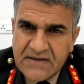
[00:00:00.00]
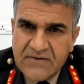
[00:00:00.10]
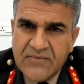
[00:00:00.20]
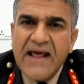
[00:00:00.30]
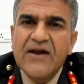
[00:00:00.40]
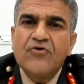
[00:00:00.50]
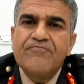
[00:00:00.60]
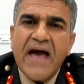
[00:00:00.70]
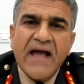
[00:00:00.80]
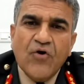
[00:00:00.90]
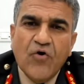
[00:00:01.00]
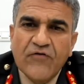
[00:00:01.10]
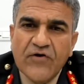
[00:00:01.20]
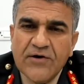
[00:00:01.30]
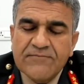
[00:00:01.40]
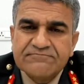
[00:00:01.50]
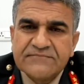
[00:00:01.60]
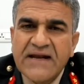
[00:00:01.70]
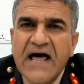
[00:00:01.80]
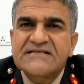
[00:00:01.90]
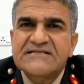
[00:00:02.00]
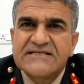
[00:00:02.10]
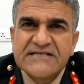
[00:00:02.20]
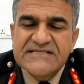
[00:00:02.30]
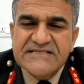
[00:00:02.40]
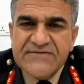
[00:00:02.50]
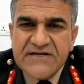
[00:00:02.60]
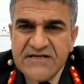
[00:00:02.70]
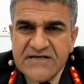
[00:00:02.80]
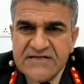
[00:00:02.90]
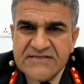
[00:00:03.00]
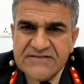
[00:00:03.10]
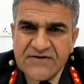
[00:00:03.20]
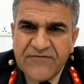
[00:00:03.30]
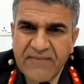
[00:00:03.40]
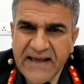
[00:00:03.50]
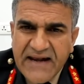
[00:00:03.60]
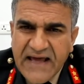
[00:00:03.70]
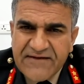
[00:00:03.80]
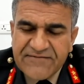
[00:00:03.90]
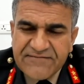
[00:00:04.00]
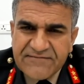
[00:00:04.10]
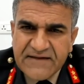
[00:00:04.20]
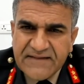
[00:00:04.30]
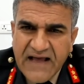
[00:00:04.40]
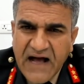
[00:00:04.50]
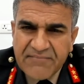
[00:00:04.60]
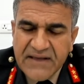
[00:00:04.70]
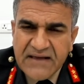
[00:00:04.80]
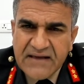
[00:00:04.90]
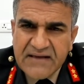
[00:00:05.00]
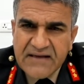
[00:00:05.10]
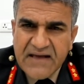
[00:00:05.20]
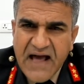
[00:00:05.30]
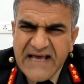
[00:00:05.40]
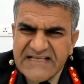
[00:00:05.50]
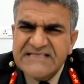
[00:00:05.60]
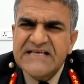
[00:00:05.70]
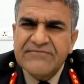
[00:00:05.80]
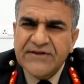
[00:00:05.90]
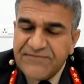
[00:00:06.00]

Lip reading: When I look back over the last 37 years of my life in the Army, I can say with a